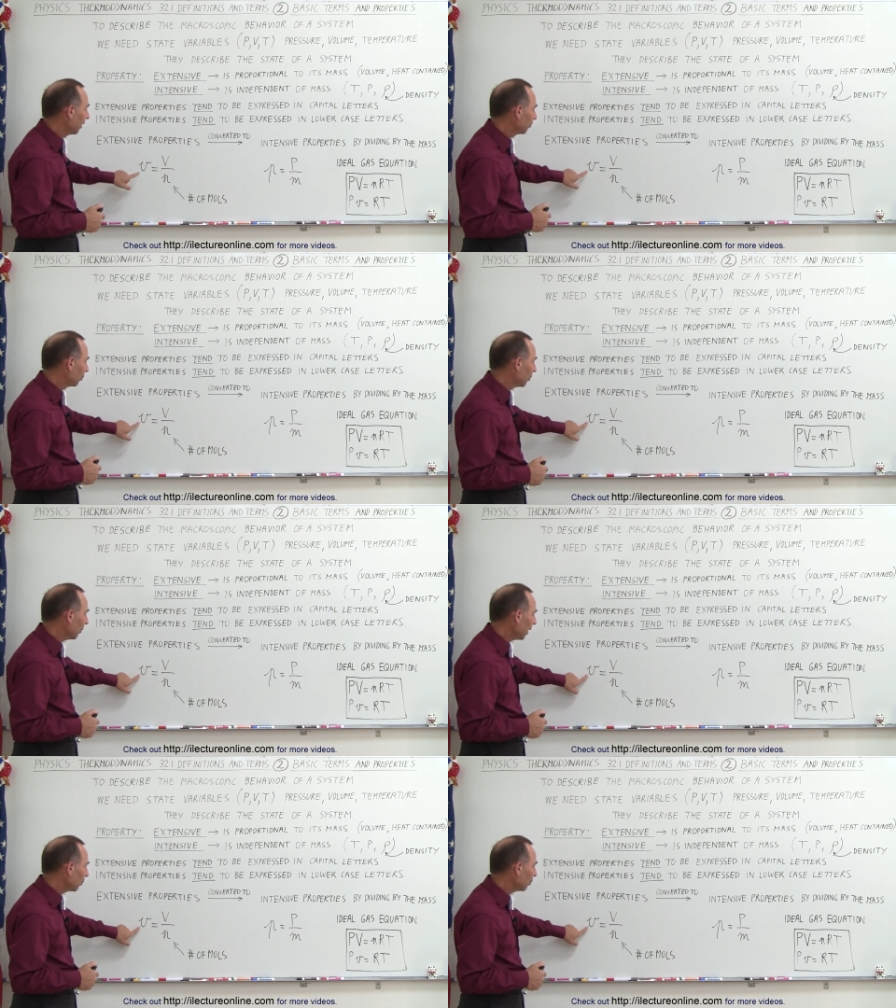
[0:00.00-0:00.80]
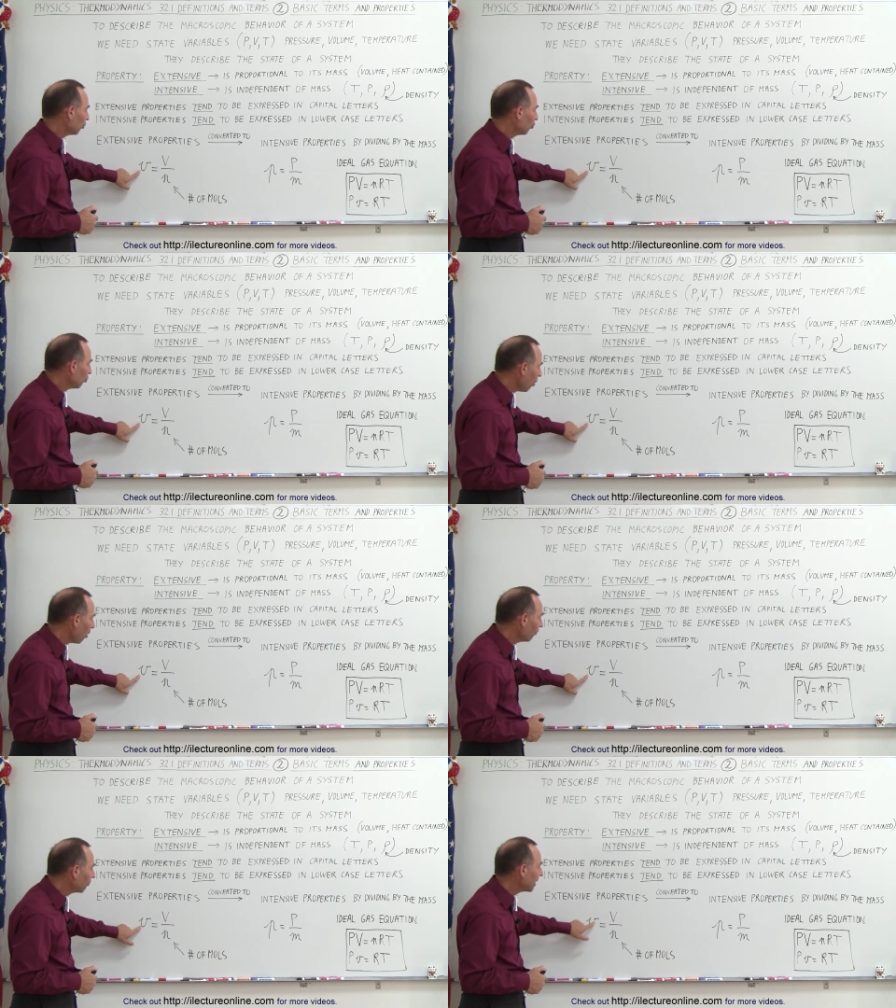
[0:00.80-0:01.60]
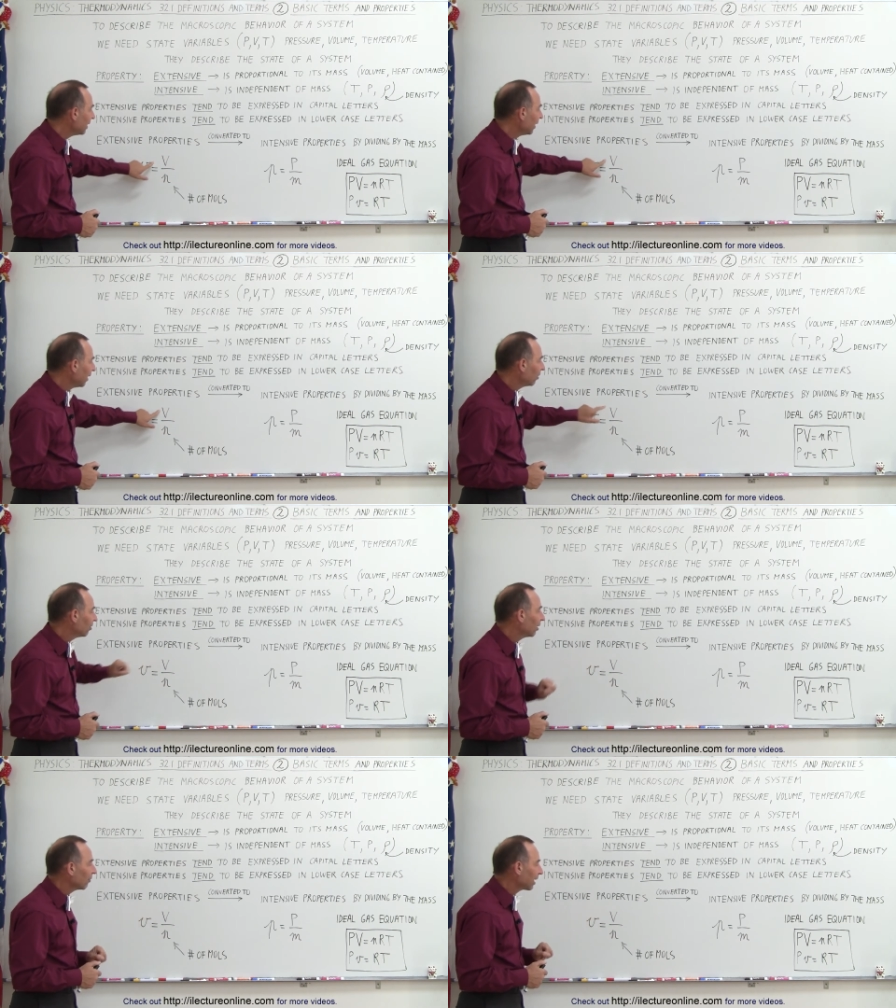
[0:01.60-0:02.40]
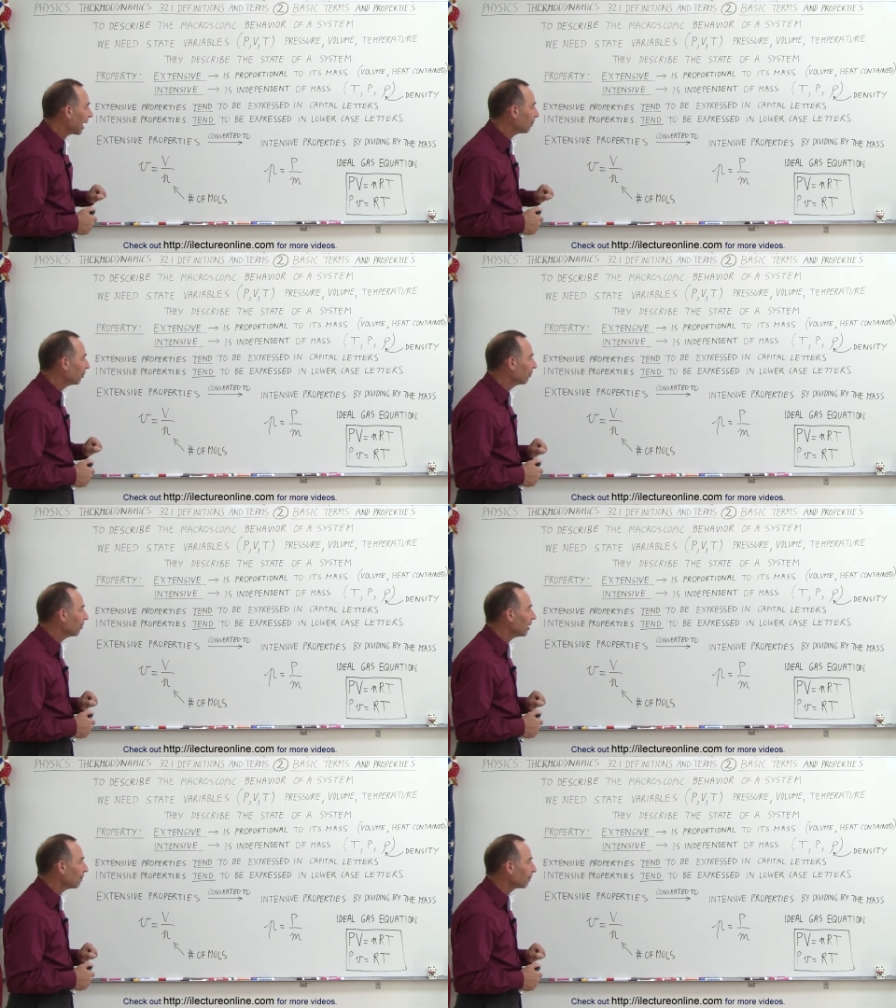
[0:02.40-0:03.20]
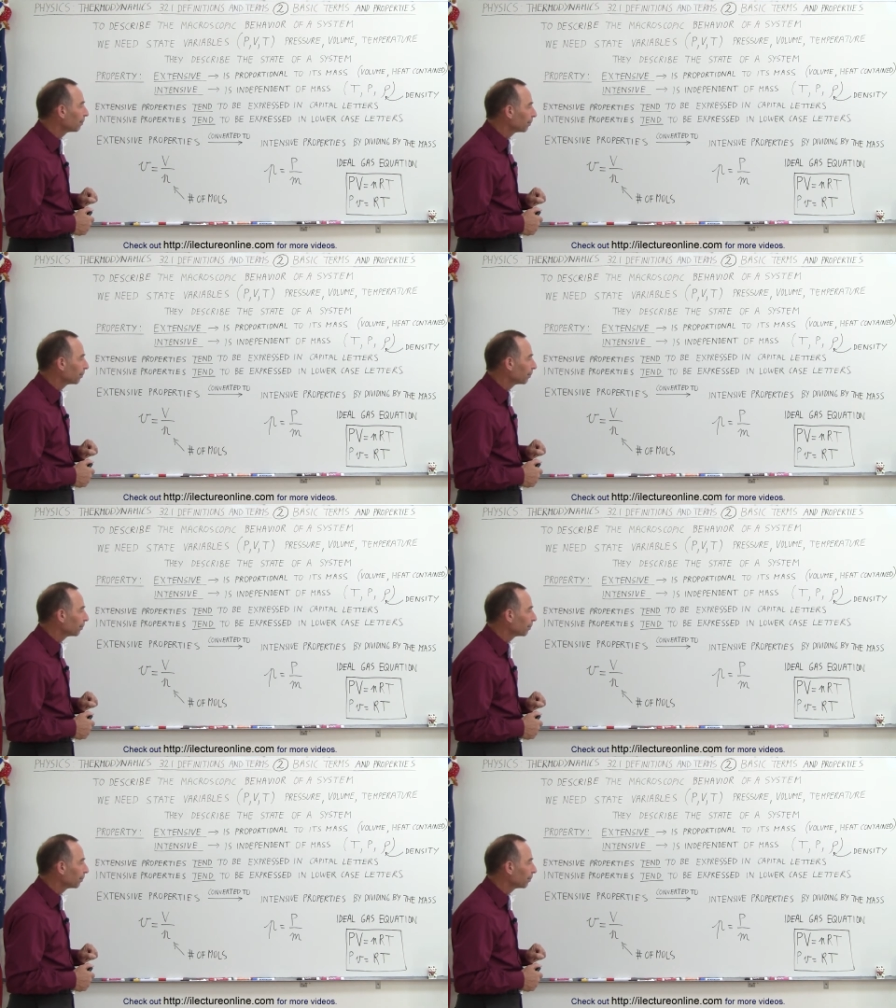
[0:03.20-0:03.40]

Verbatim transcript: And so we write it with a small v instead of a capital V.